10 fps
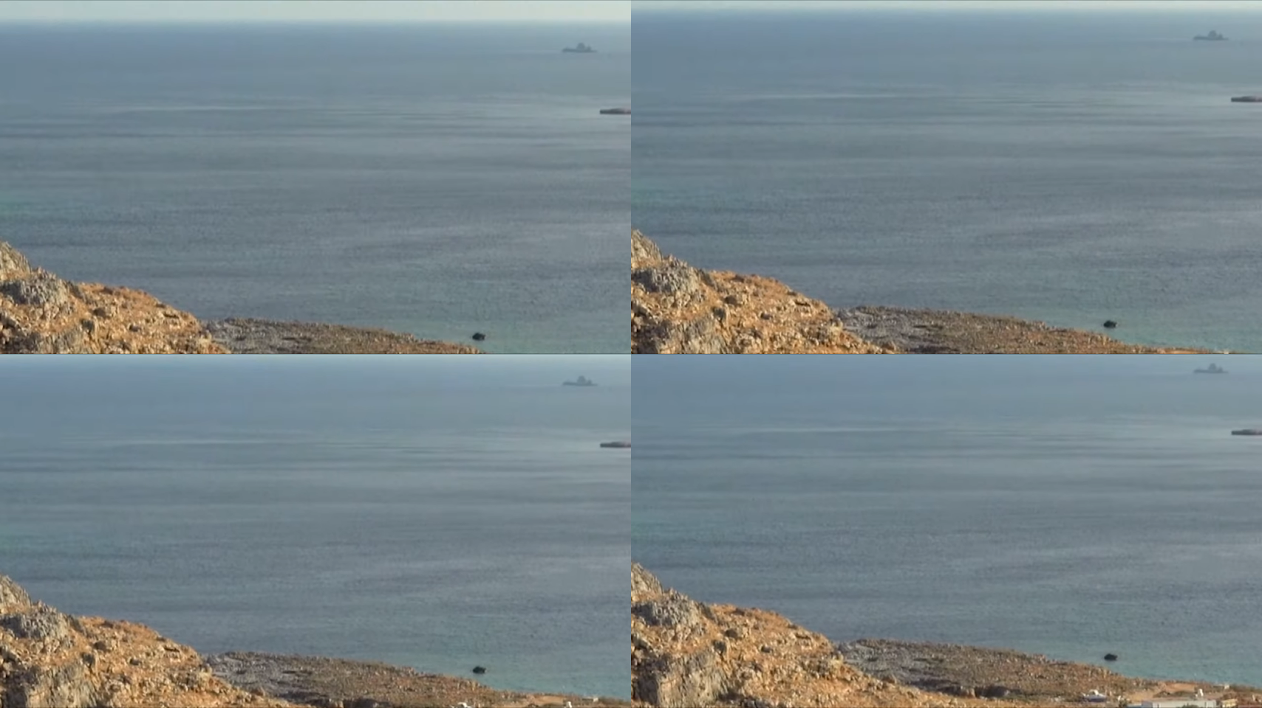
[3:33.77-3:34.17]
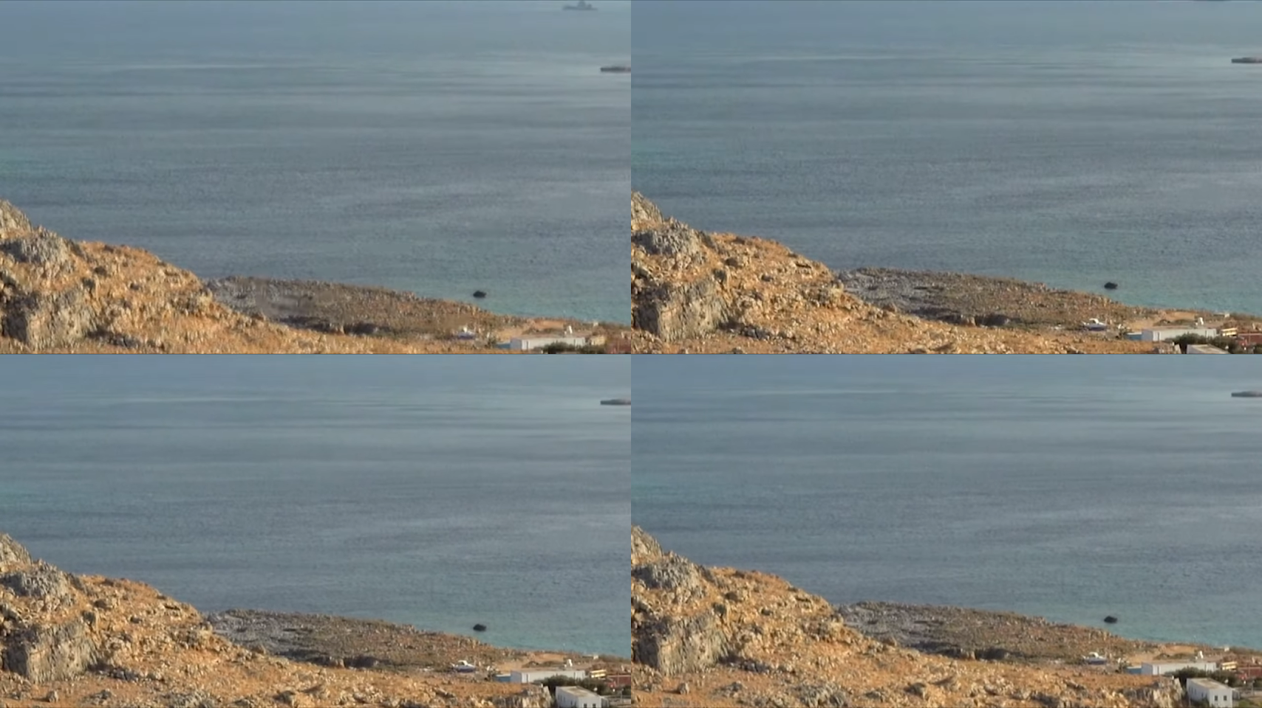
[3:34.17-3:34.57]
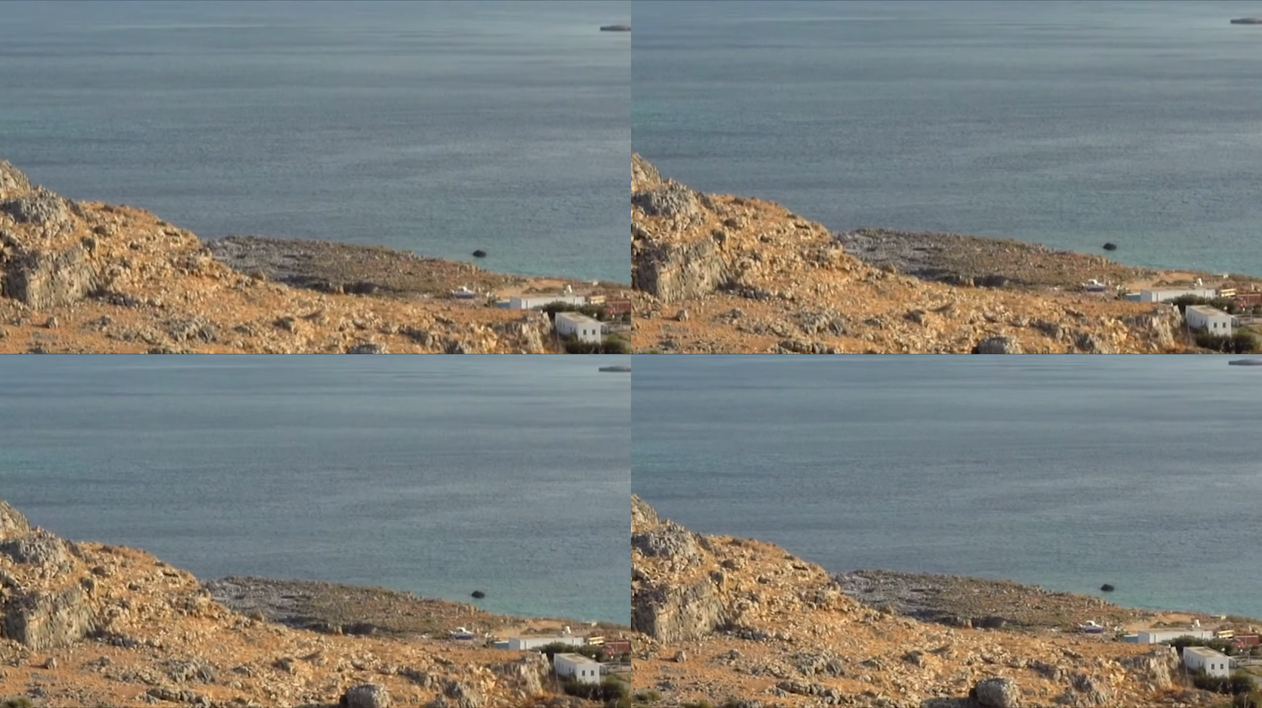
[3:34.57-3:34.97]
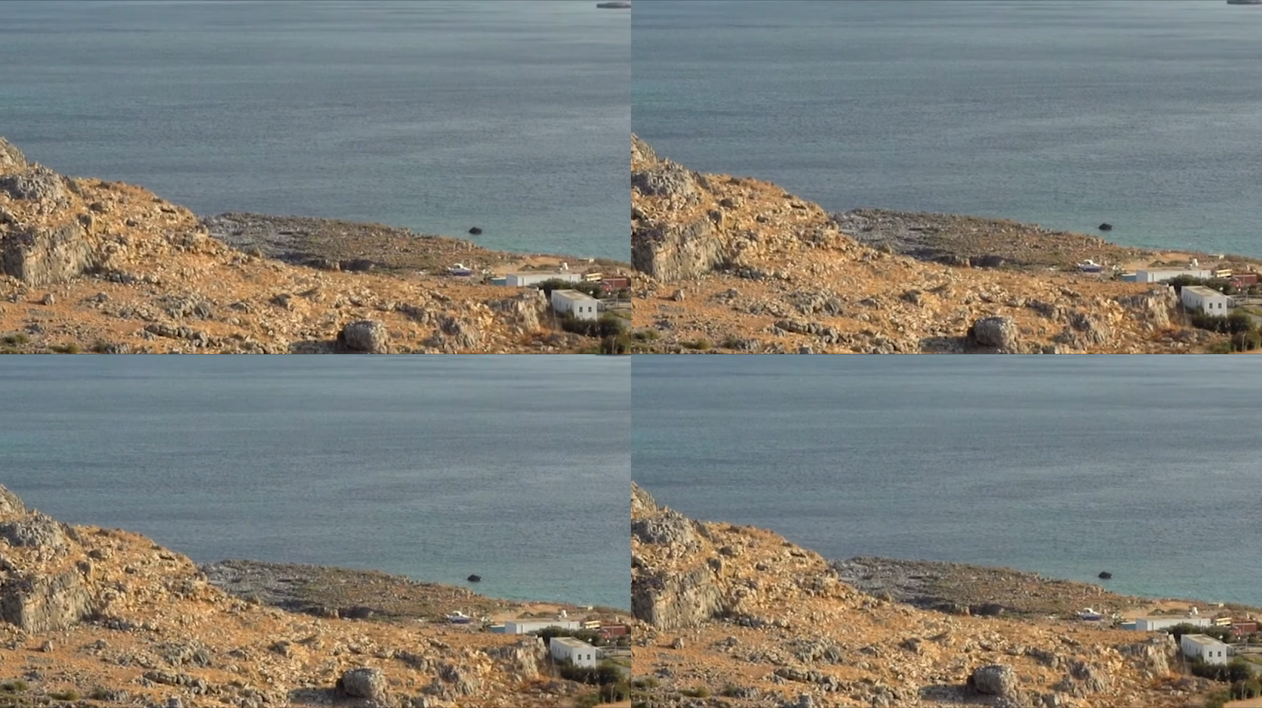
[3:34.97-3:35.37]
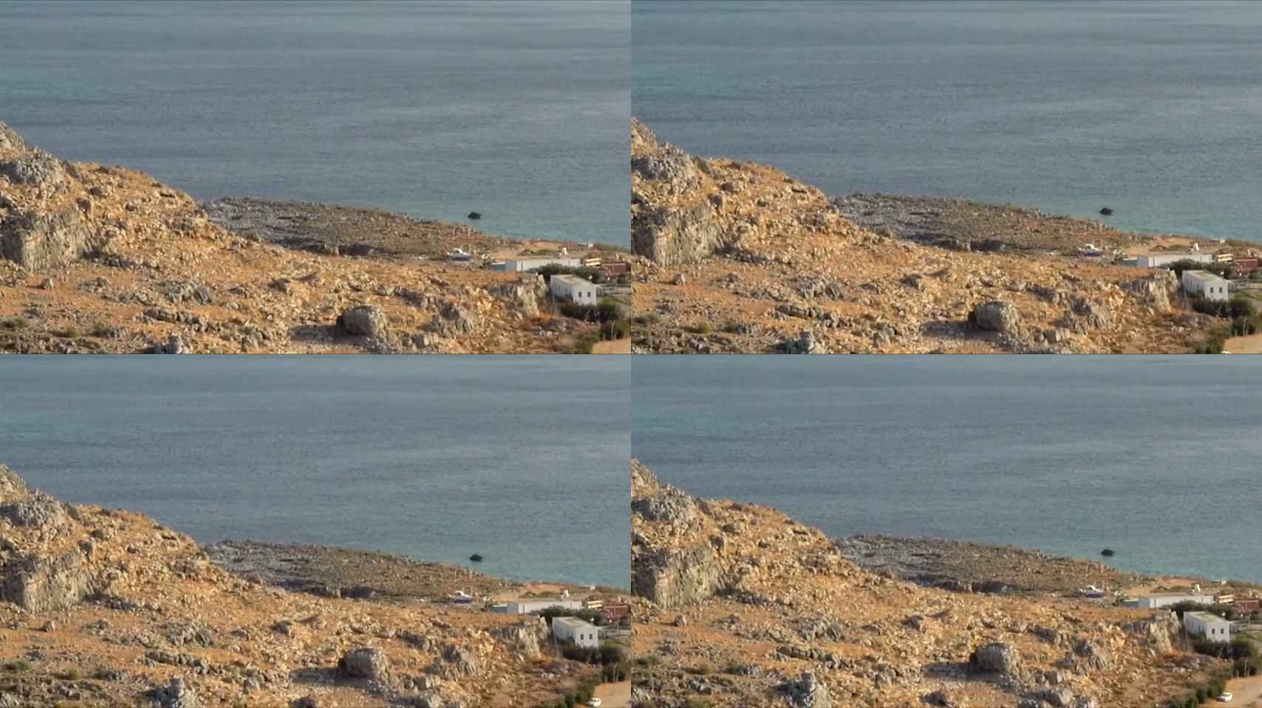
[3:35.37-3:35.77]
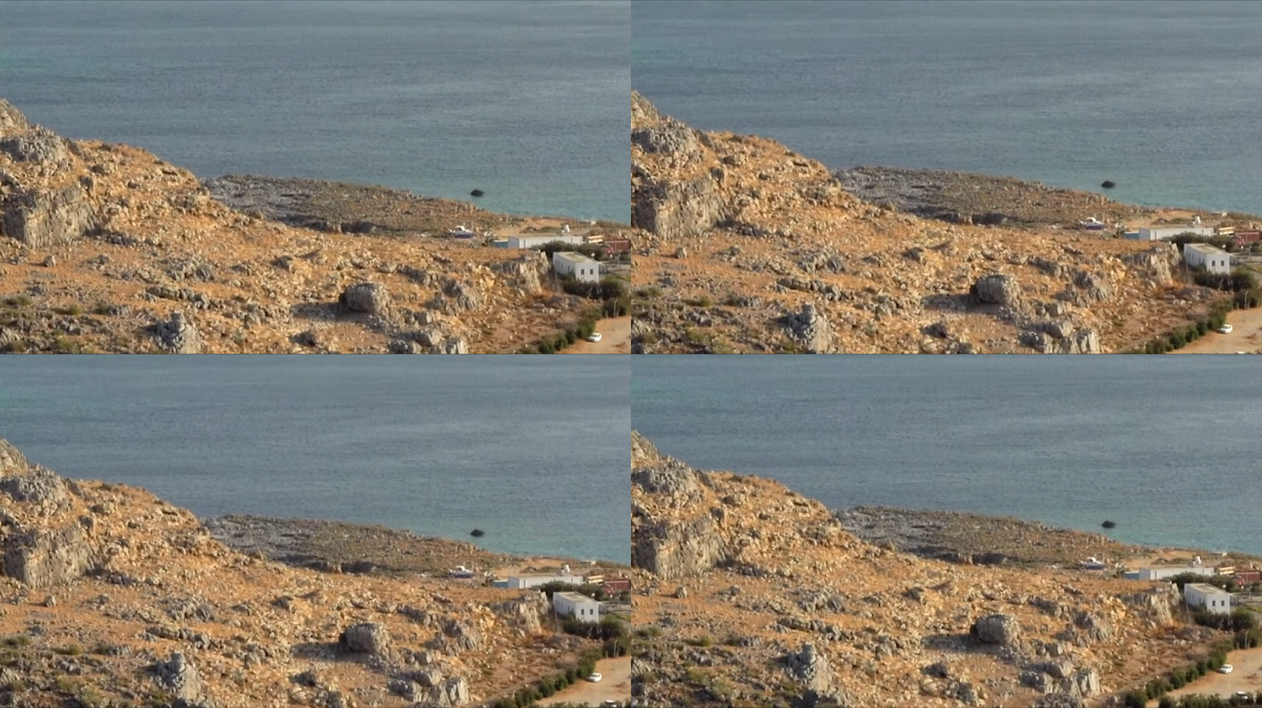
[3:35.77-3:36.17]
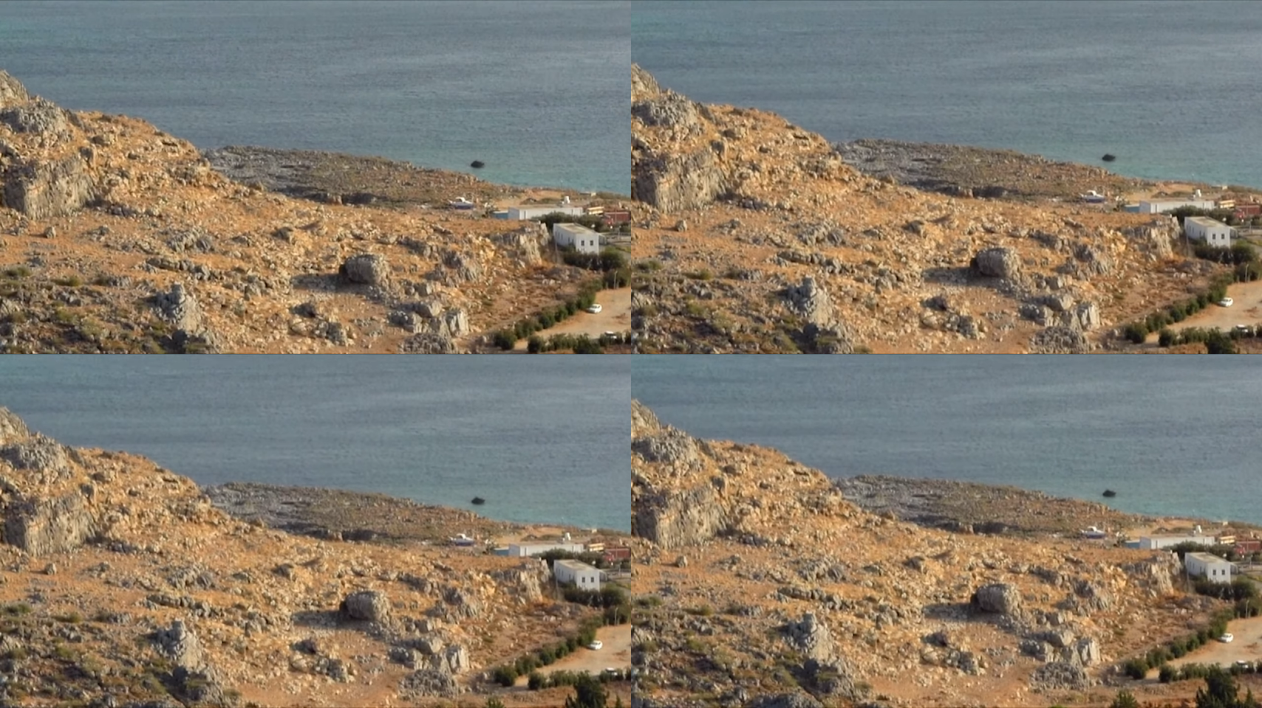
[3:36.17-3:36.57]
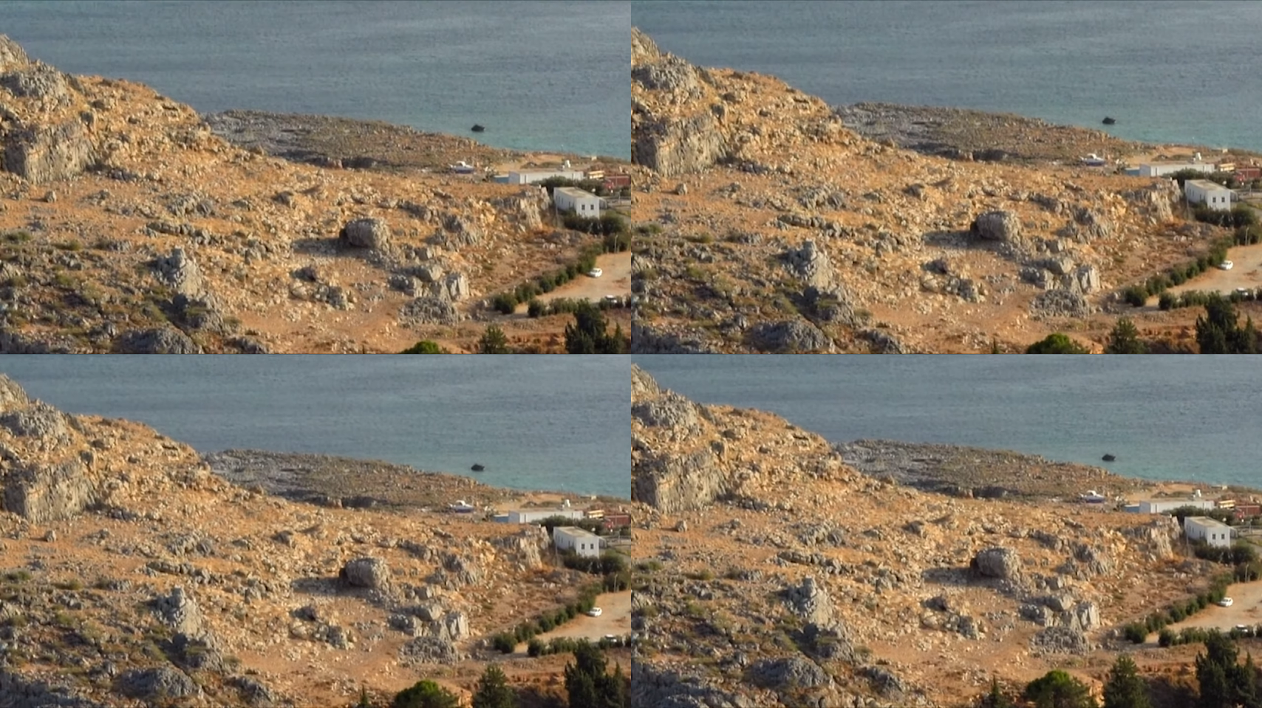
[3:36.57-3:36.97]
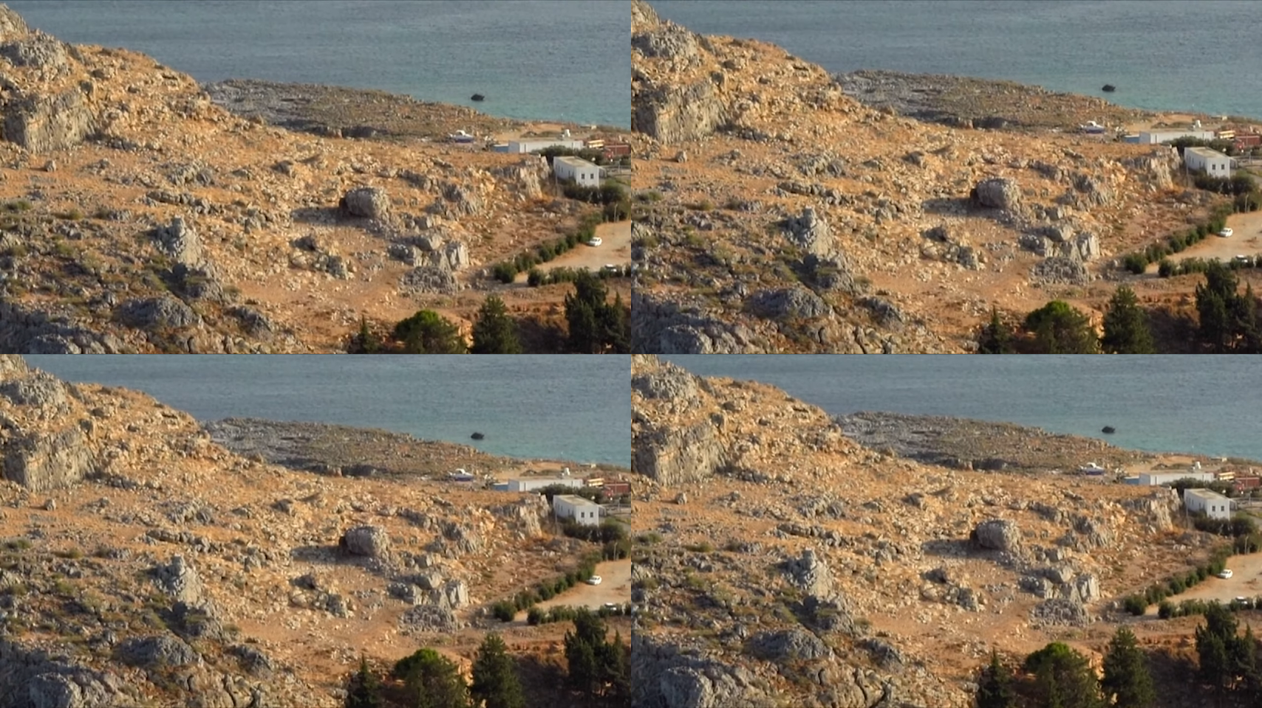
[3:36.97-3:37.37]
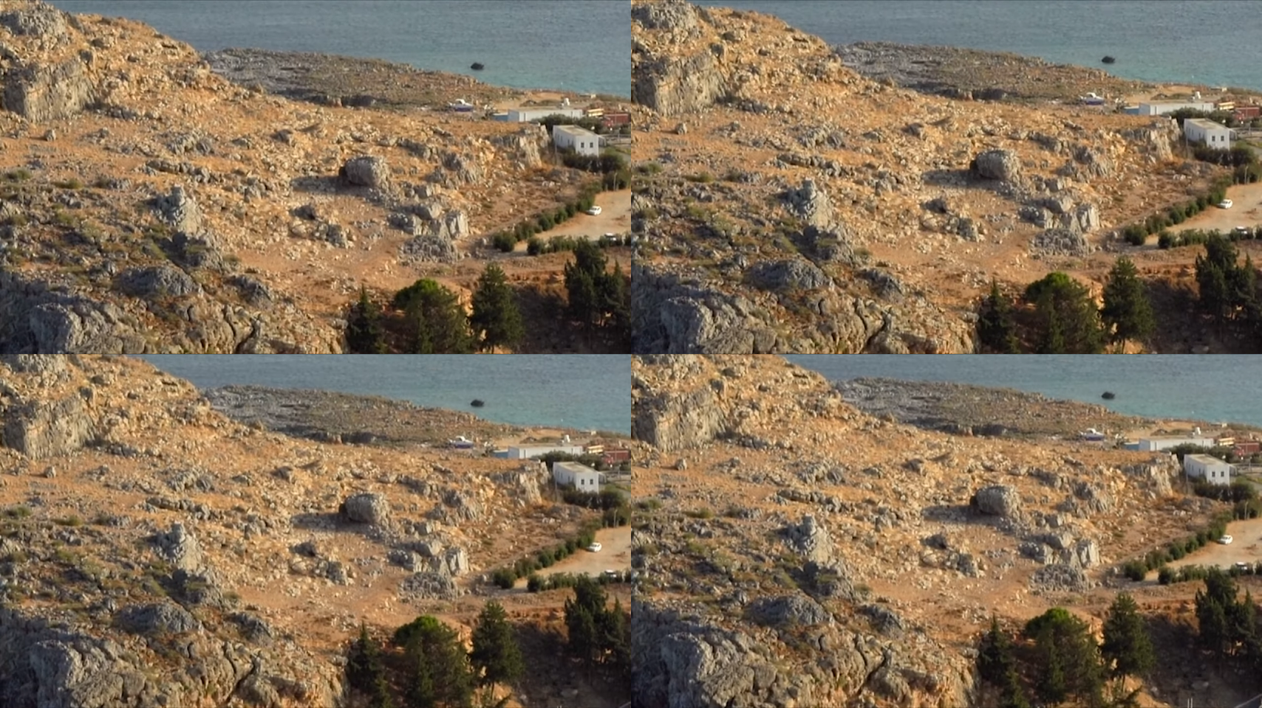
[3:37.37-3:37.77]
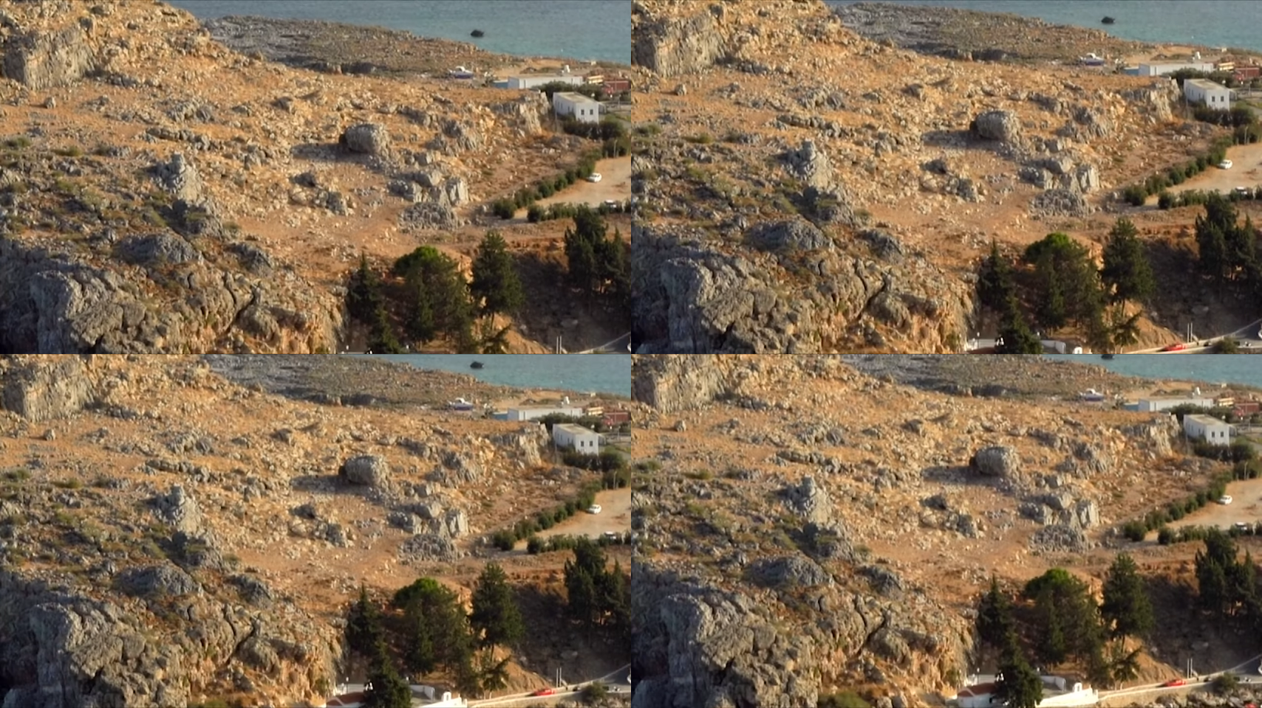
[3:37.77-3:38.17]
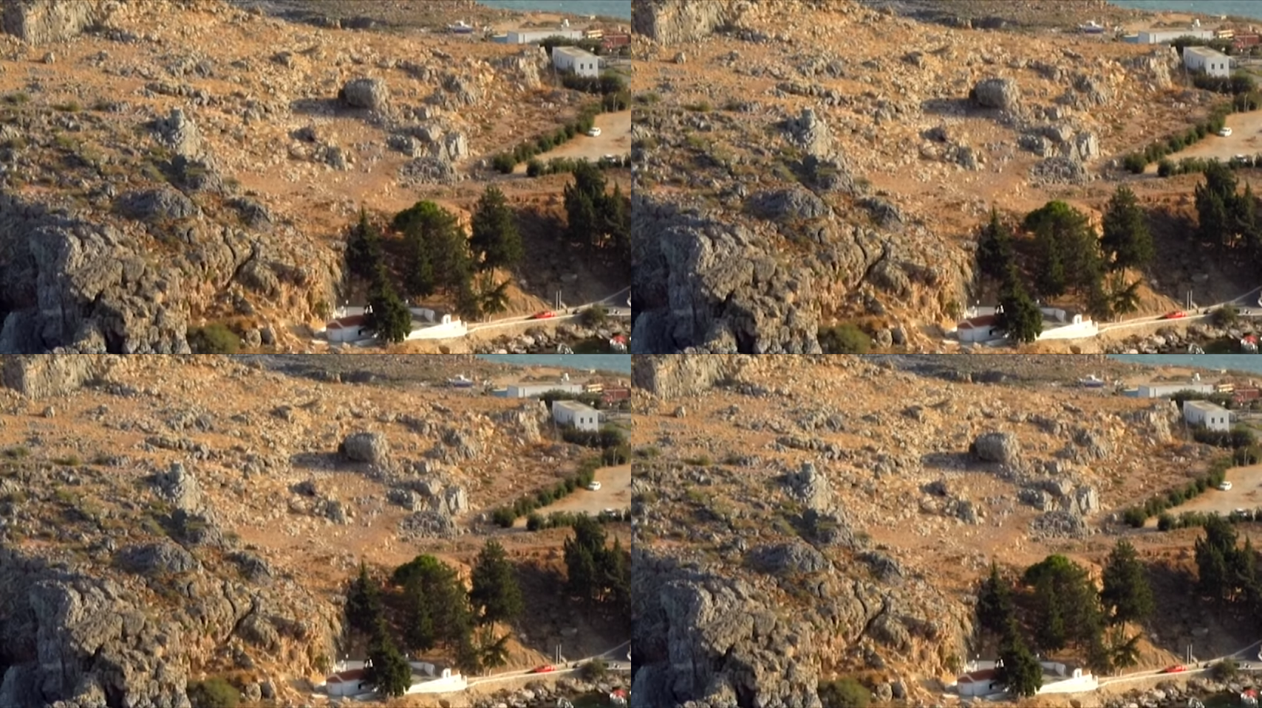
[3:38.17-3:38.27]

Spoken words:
Nobody's mouth can be seen.